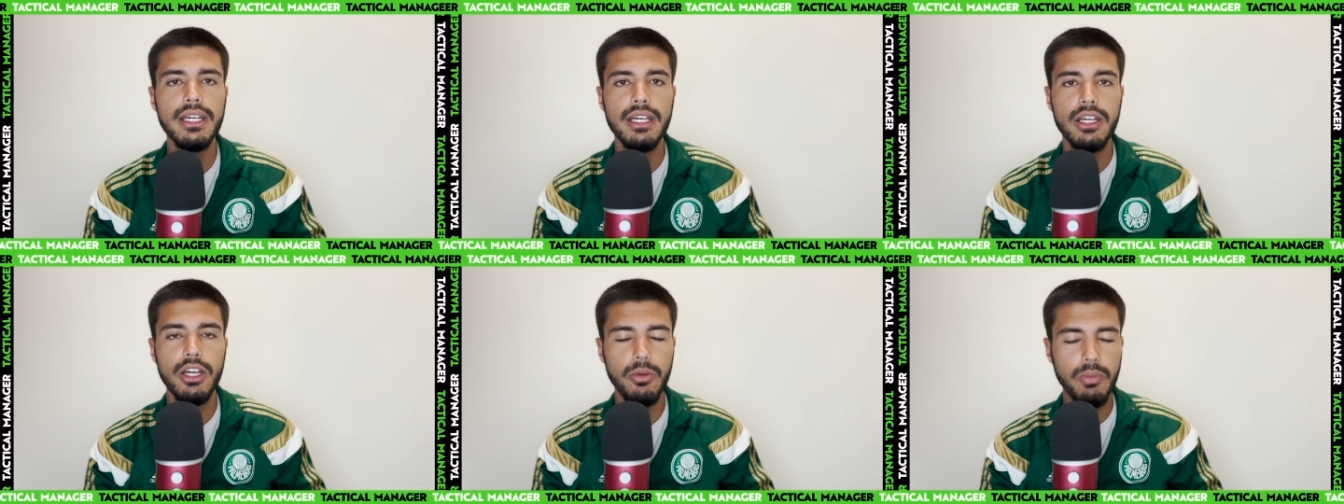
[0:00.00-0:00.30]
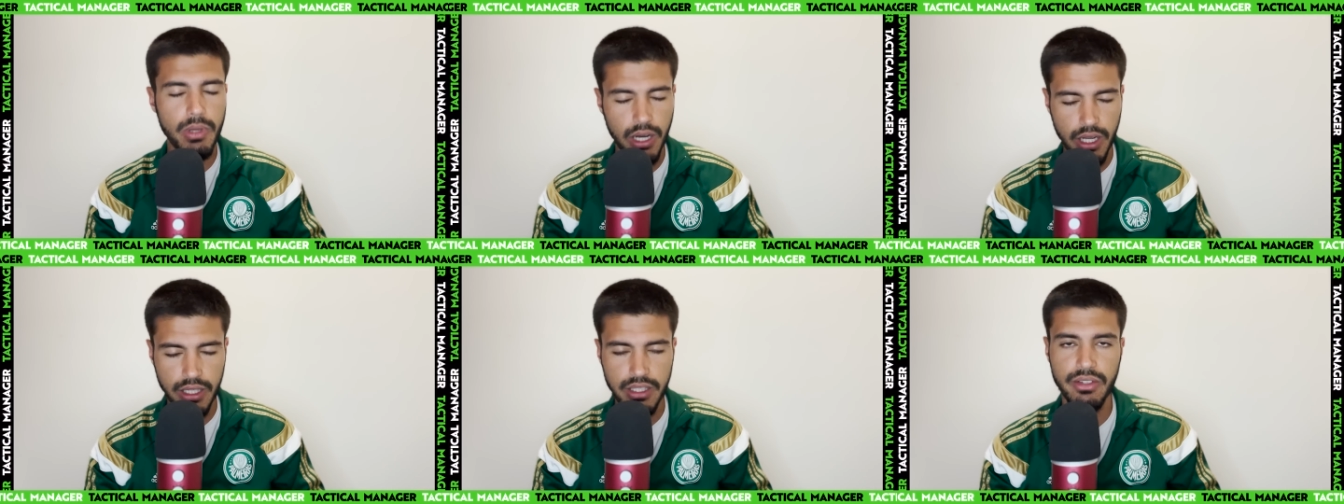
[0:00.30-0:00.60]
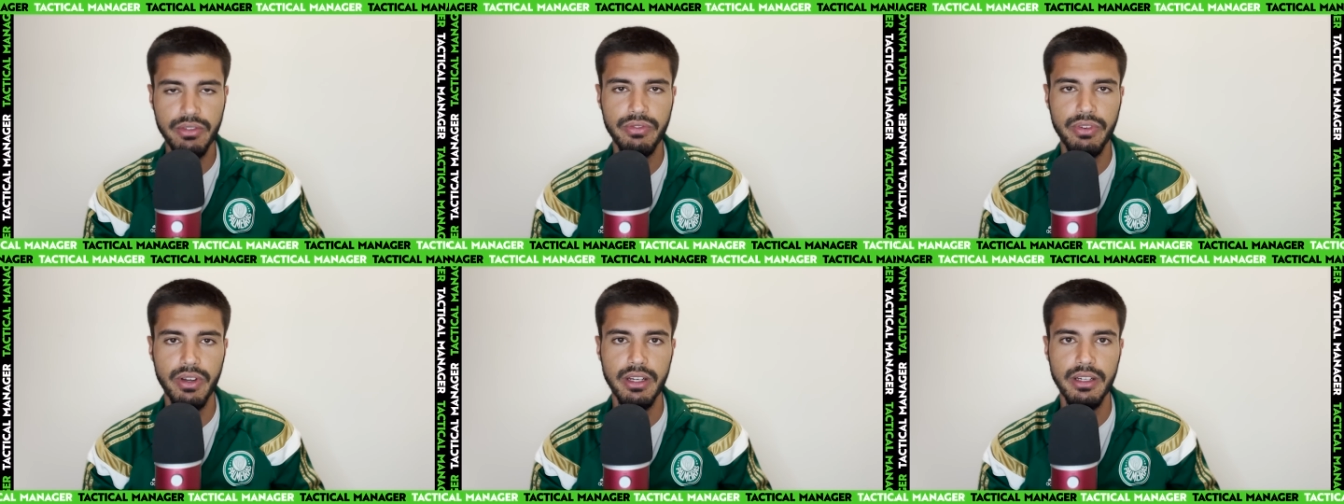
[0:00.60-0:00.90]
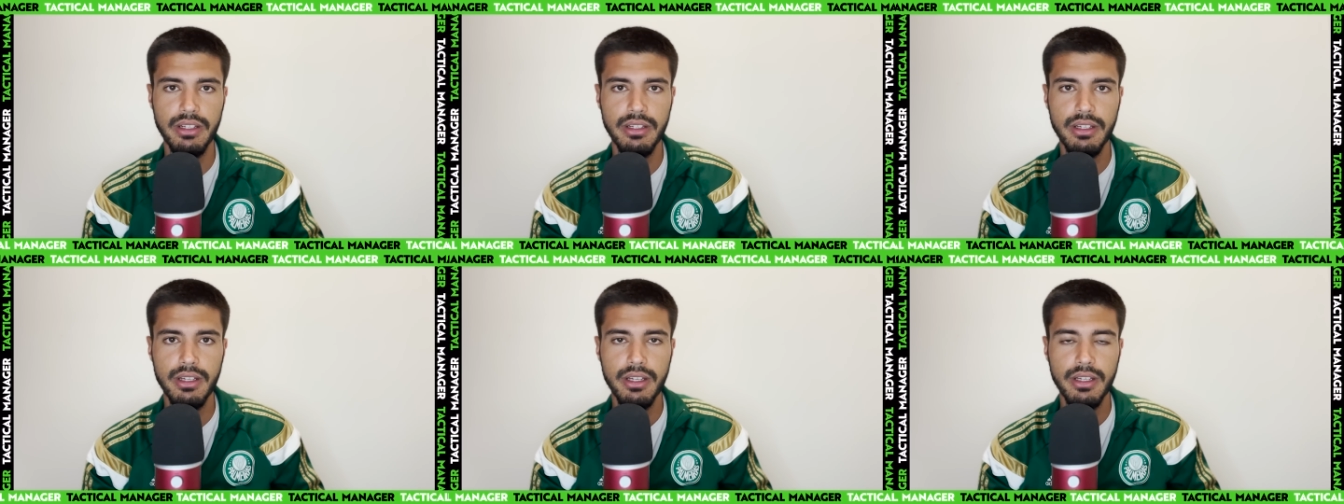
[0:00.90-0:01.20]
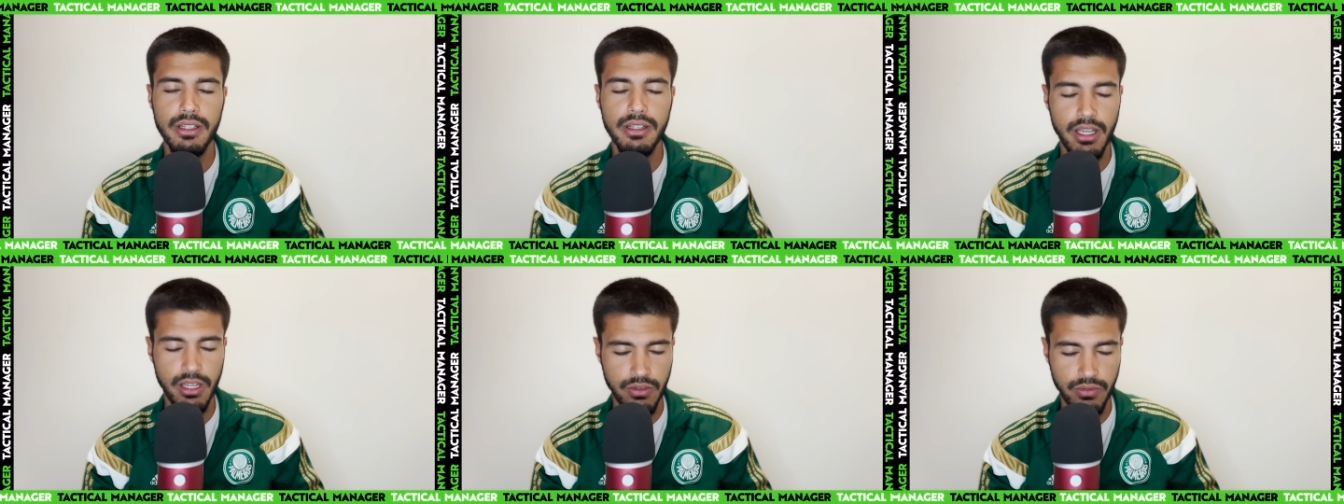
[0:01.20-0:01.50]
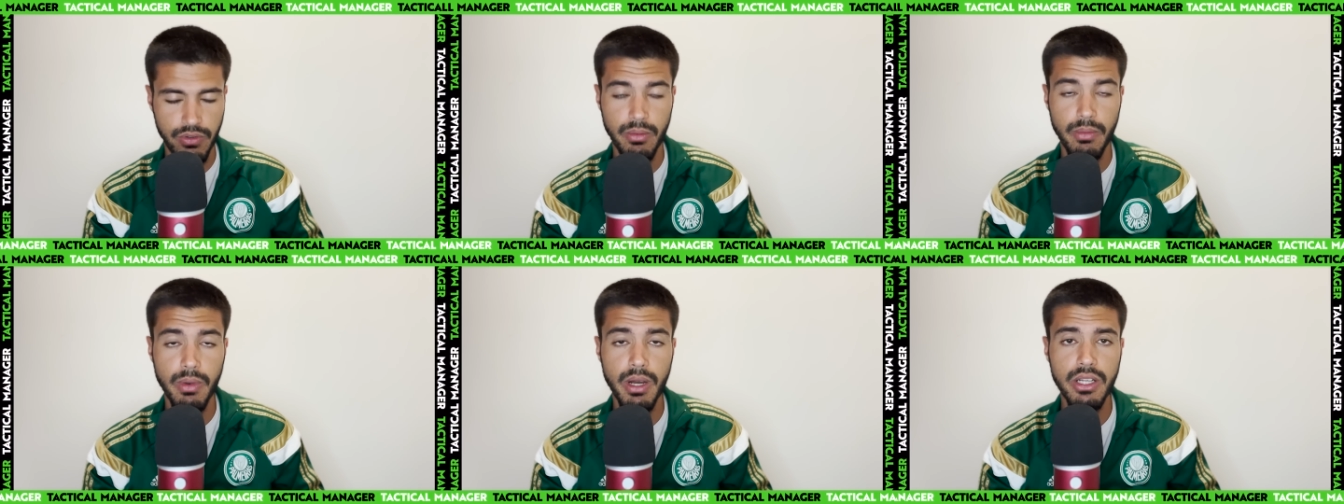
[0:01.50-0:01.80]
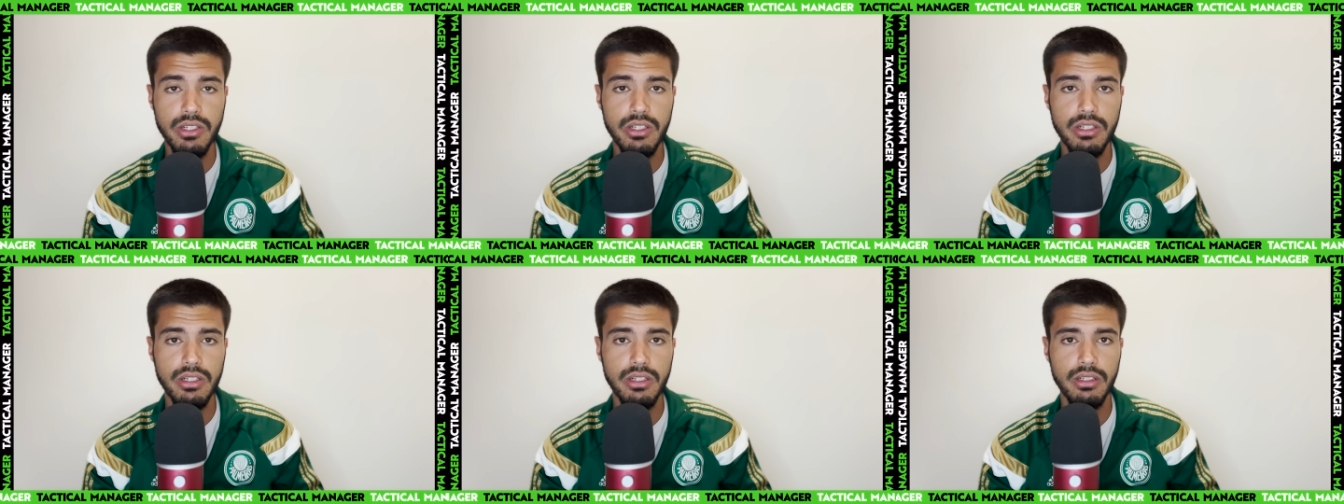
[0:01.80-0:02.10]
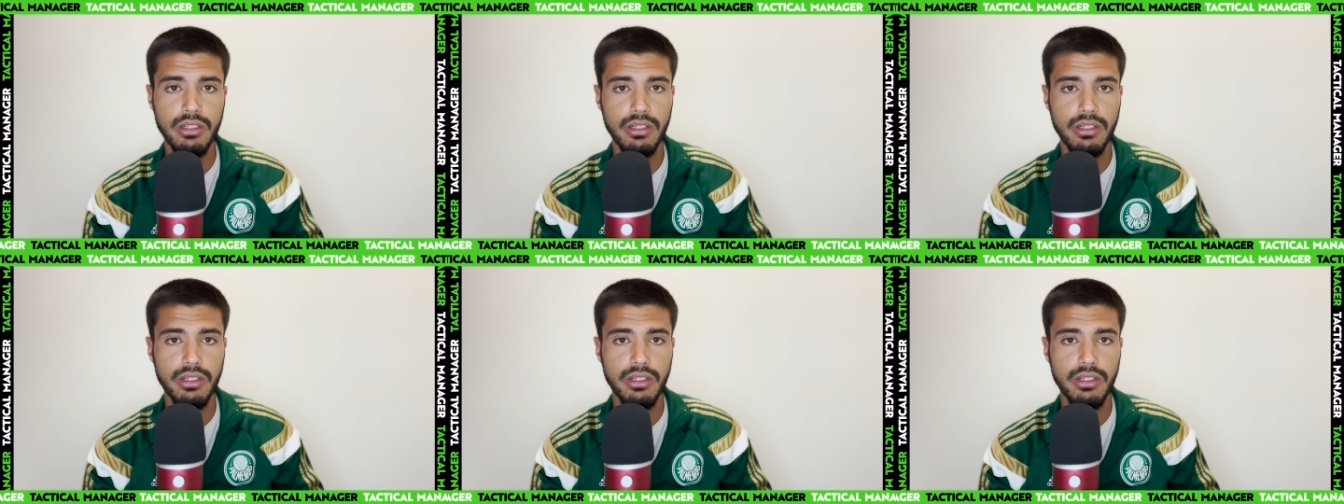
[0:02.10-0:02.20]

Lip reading: It'll be lots of fun. Thank you very much.